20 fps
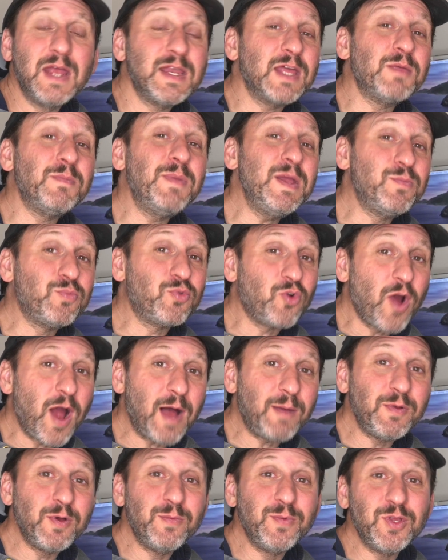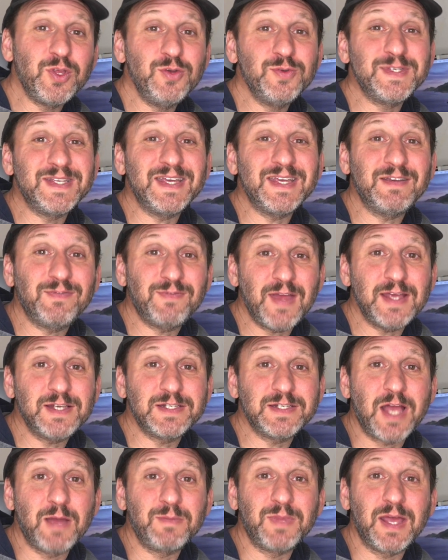Now the big problem with using
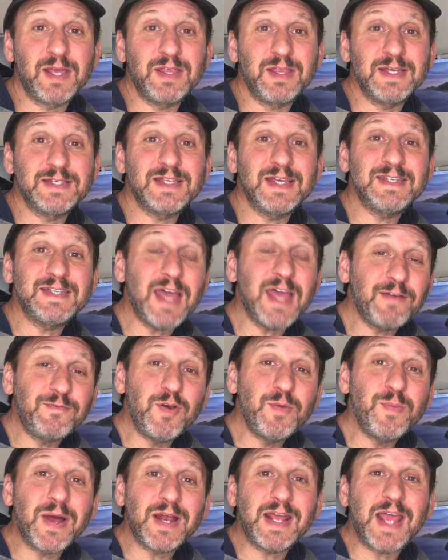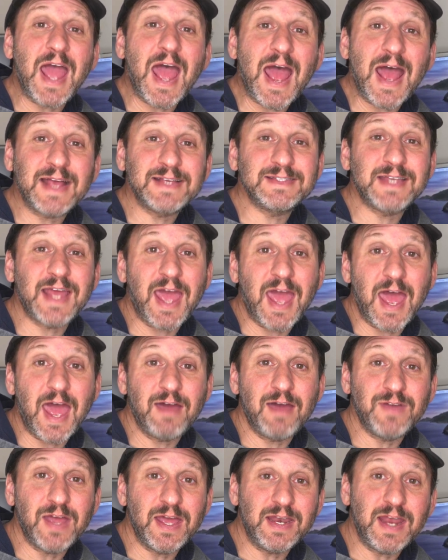FaceTime like this is everybody has to
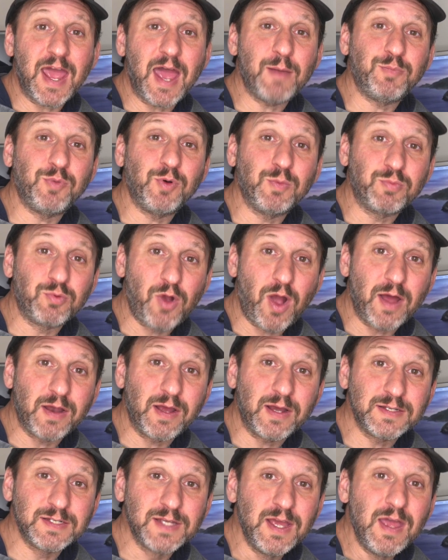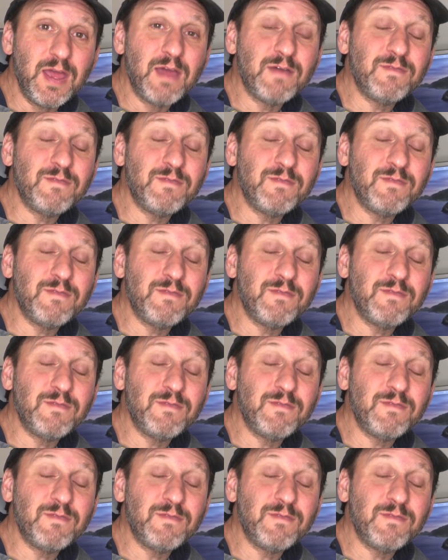have an Apple product.